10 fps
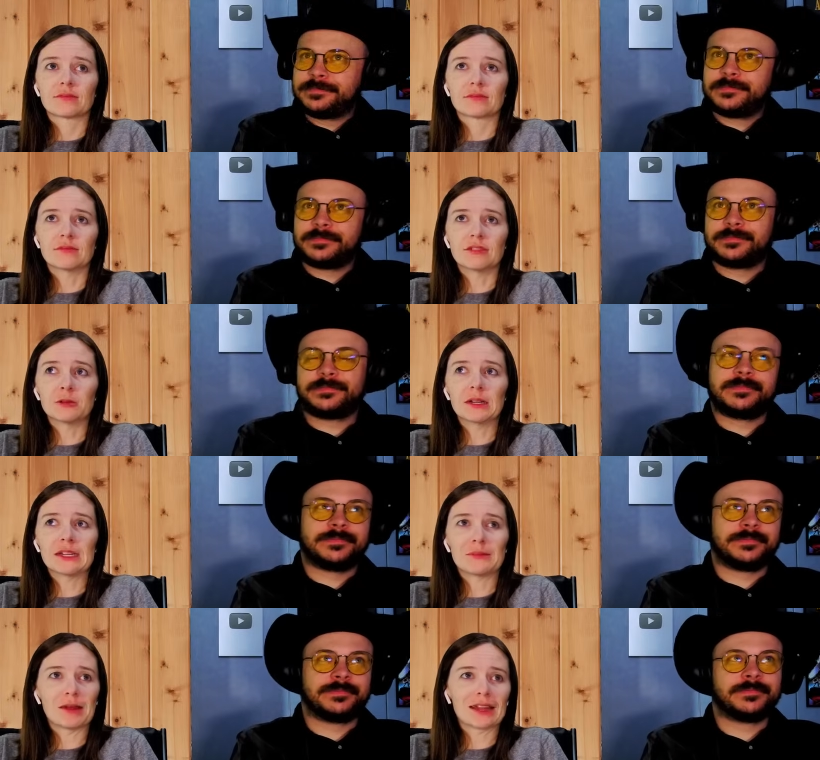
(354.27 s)

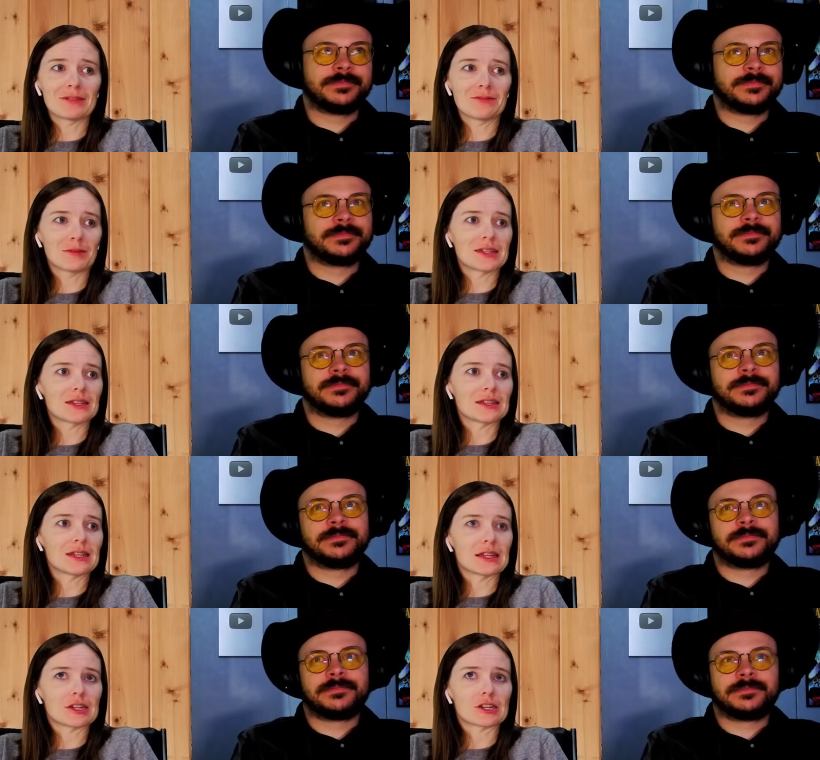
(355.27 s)
Speaker 1: Nobody's buying from a
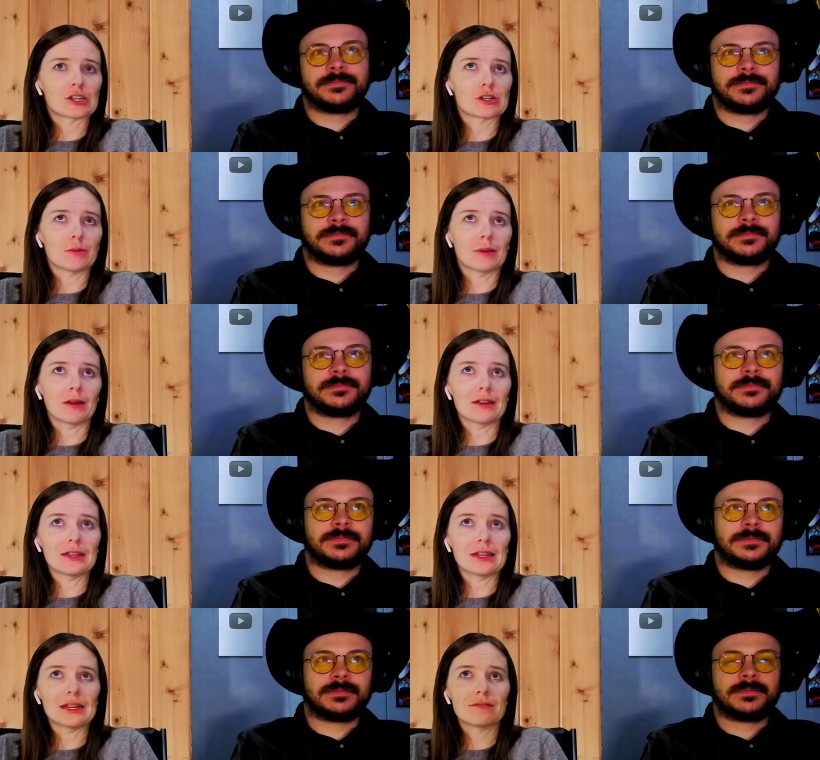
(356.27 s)
snitch,
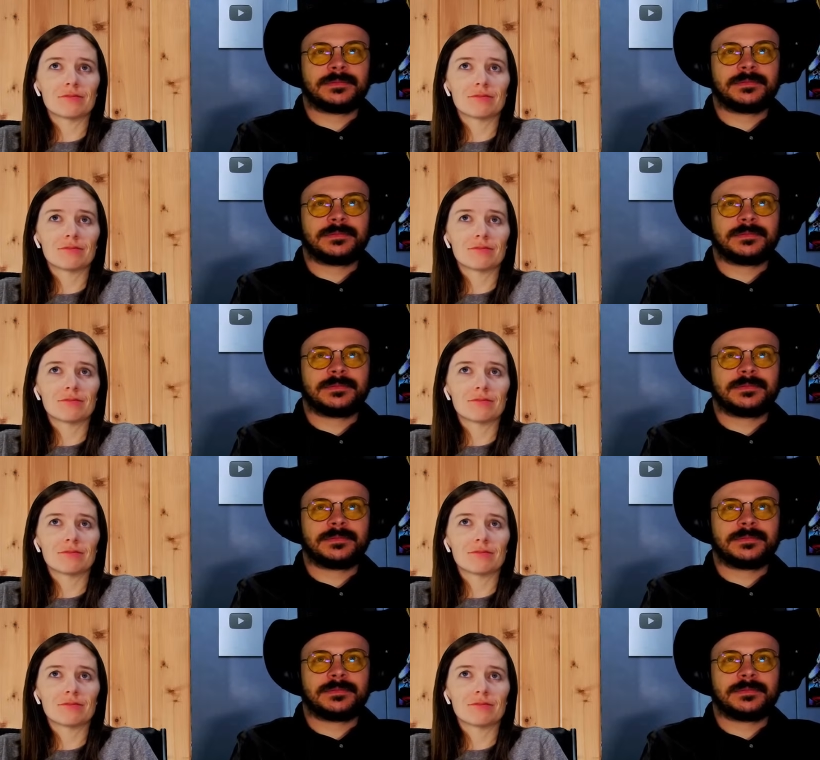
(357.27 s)
apparently.